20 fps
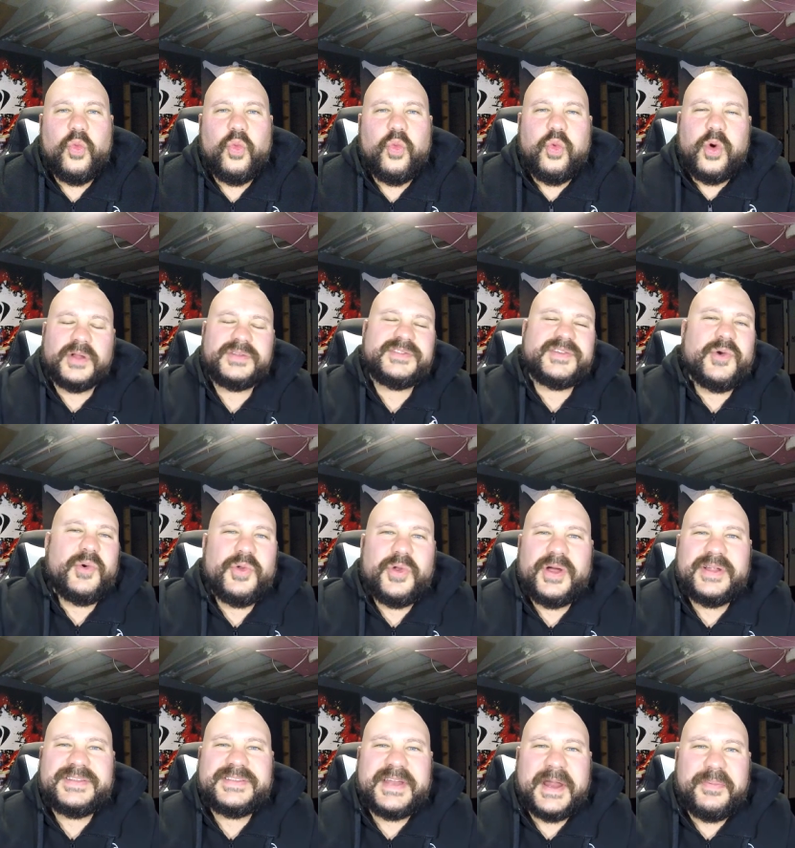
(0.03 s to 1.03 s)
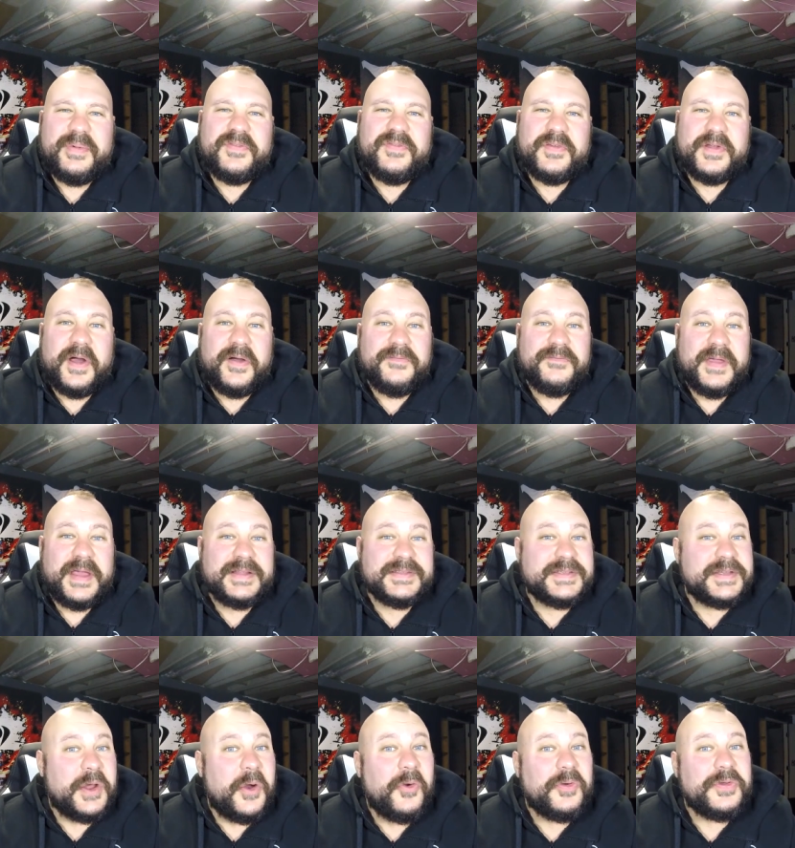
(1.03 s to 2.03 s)
What's going on, Sniping for Dom fans,
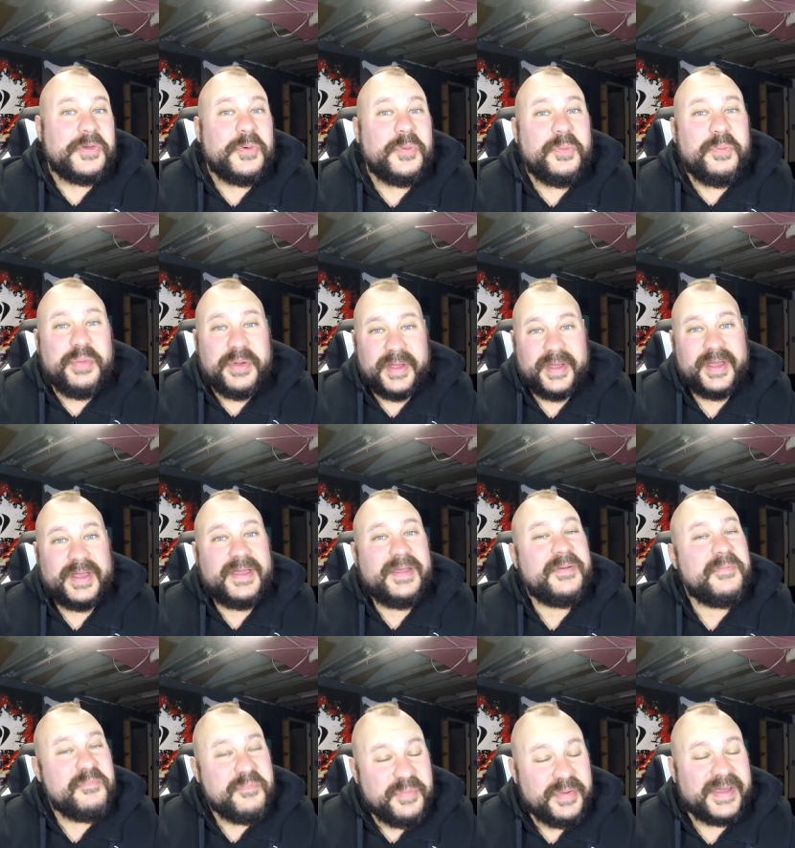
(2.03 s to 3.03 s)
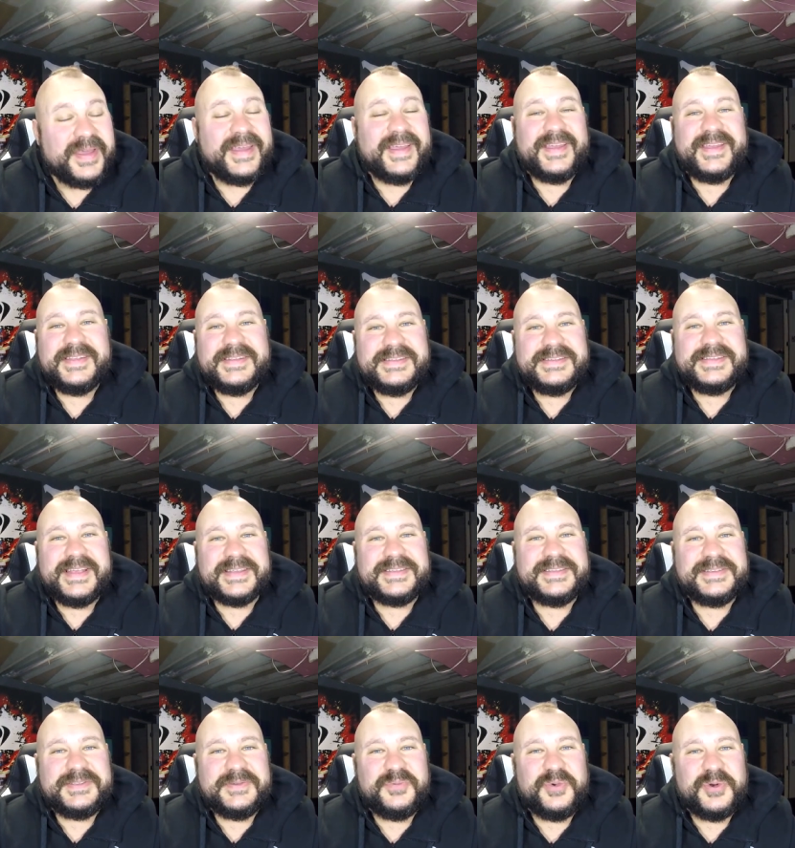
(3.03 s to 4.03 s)
and all you big, big,
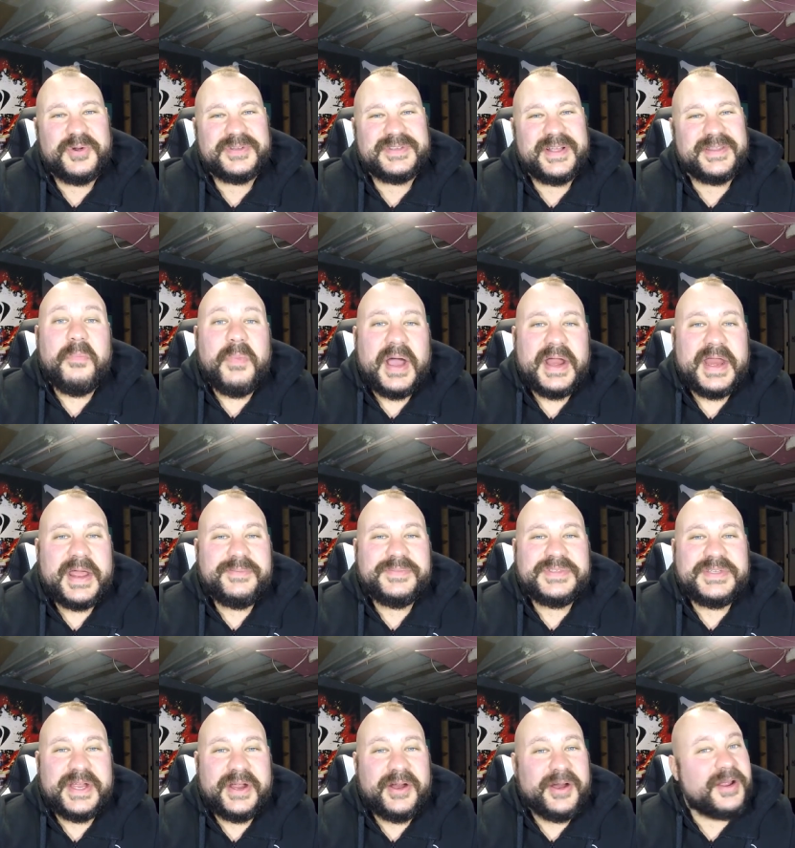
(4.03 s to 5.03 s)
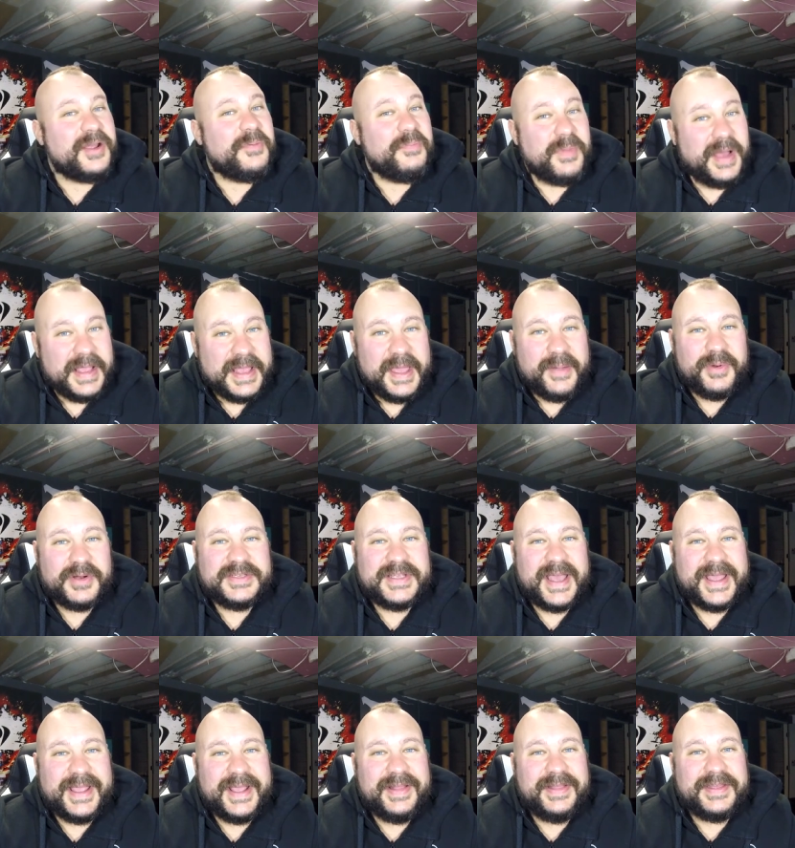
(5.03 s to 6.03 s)
sexy supporters out there? My name's Dereck. My gamer
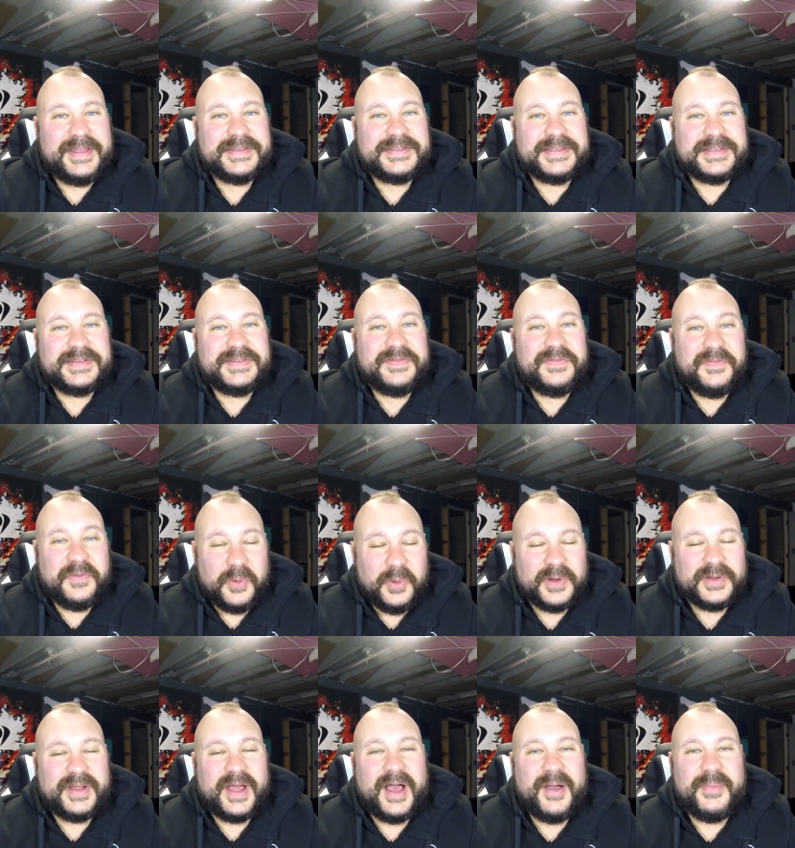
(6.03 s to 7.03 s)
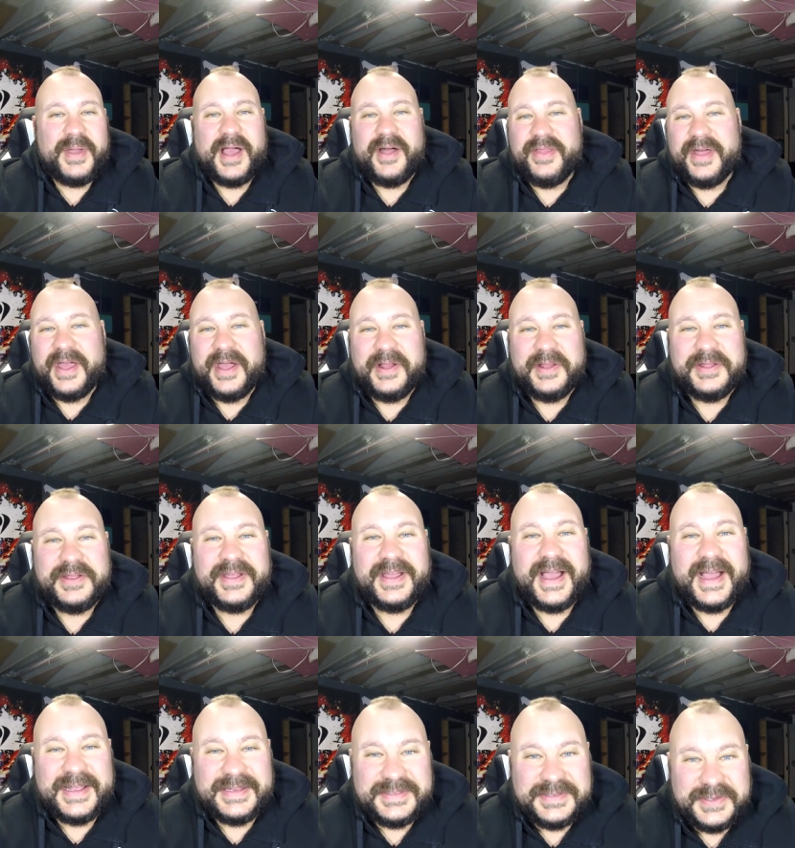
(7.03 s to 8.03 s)
tag alias is 4Dom. How the hell are you
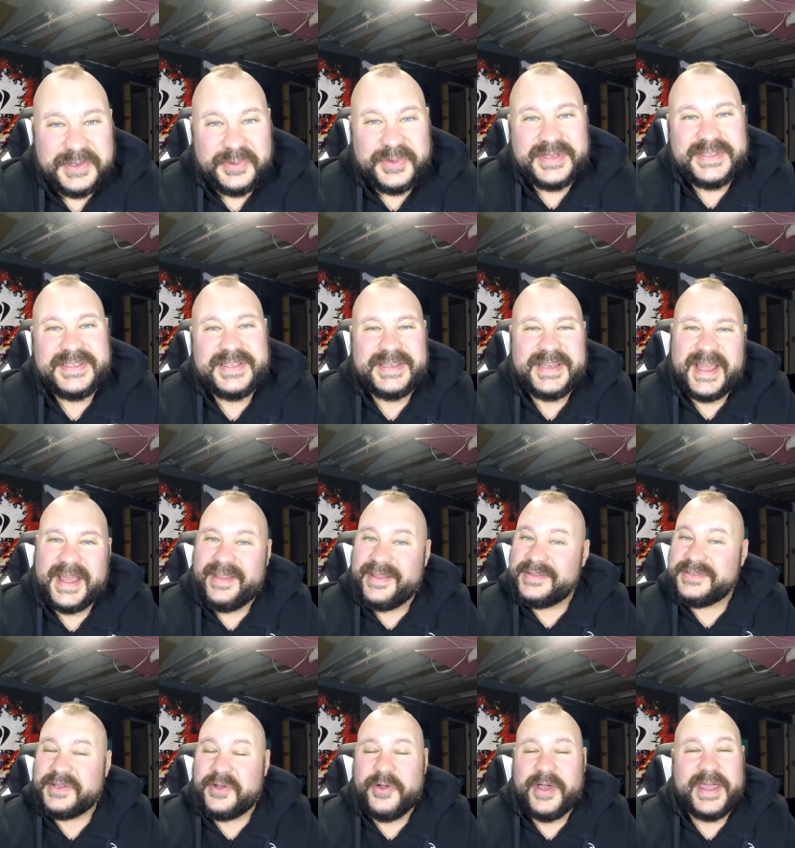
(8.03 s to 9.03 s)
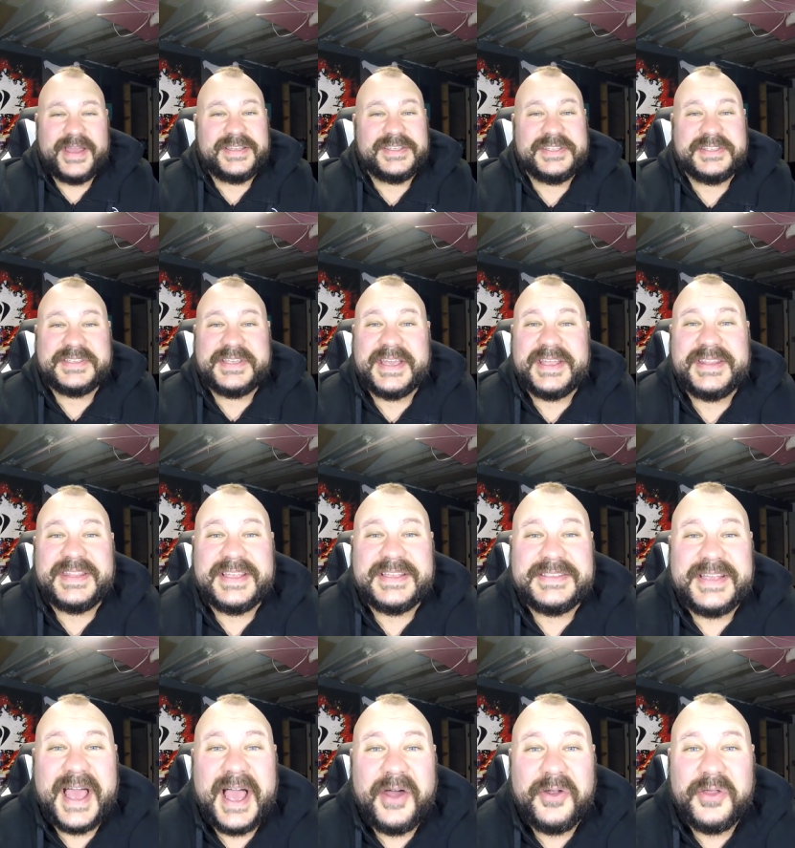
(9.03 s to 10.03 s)
guys doing today? Let's go ahead and just get
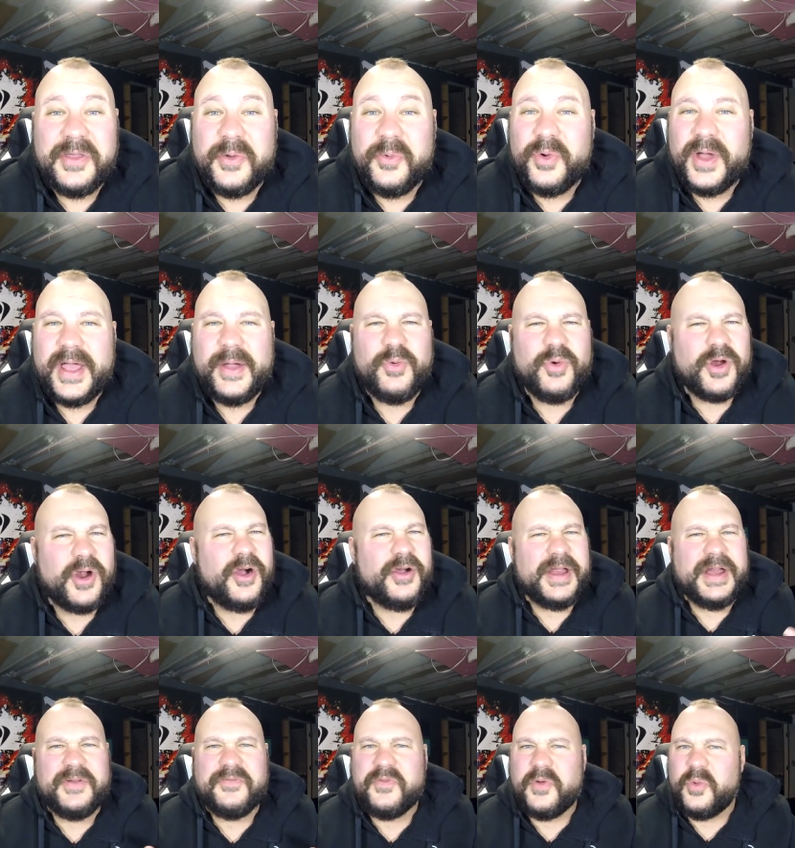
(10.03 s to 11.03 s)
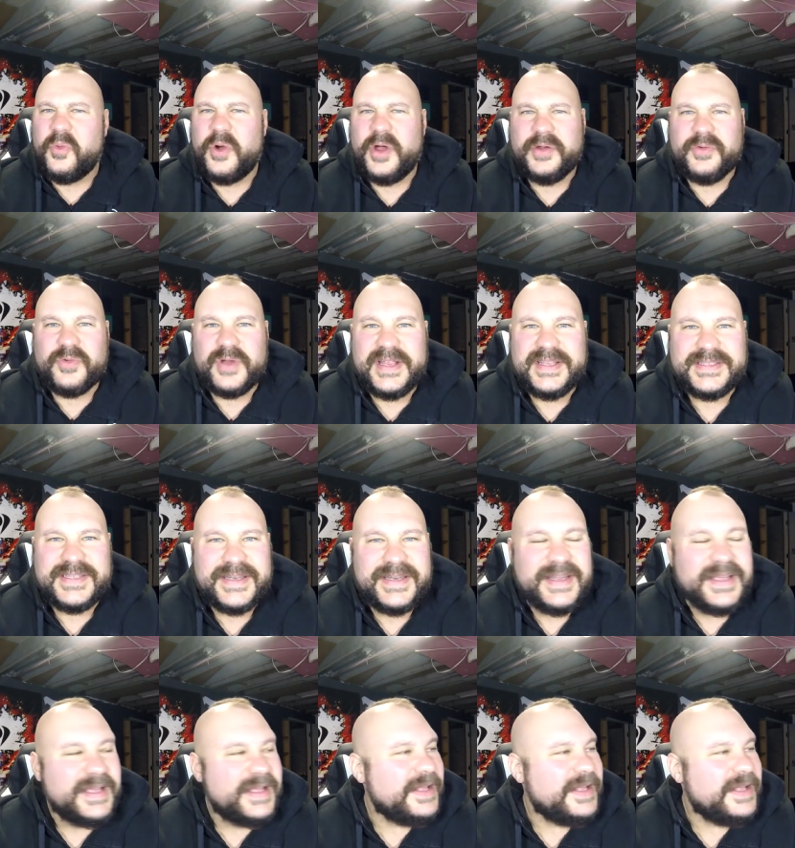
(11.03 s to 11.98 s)
this out of the way. We're all here for one reason.